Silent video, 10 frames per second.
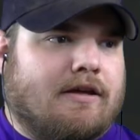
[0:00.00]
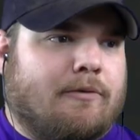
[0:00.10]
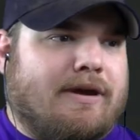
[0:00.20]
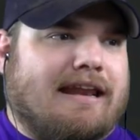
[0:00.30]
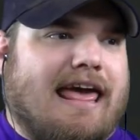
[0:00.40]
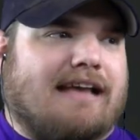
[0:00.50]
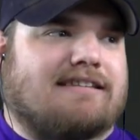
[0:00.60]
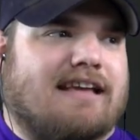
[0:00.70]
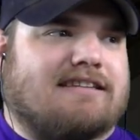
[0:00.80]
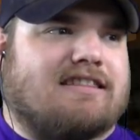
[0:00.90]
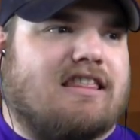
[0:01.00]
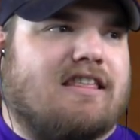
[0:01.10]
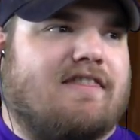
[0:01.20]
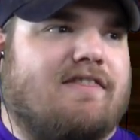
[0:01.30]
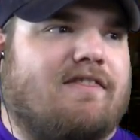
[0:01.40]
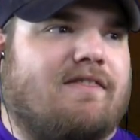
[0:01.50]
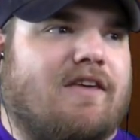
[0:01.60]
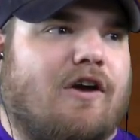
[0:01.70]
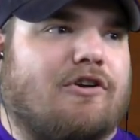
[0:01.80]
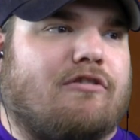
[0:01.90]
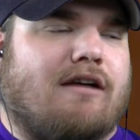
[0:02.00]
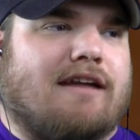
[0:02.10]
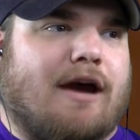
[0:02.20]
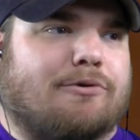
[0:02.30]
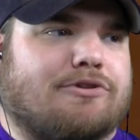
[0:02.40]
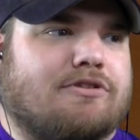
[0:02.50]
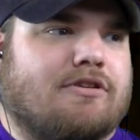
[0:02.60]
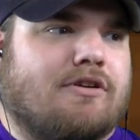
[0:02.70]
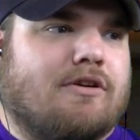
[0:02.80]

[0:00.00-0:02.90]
we can access the underground house,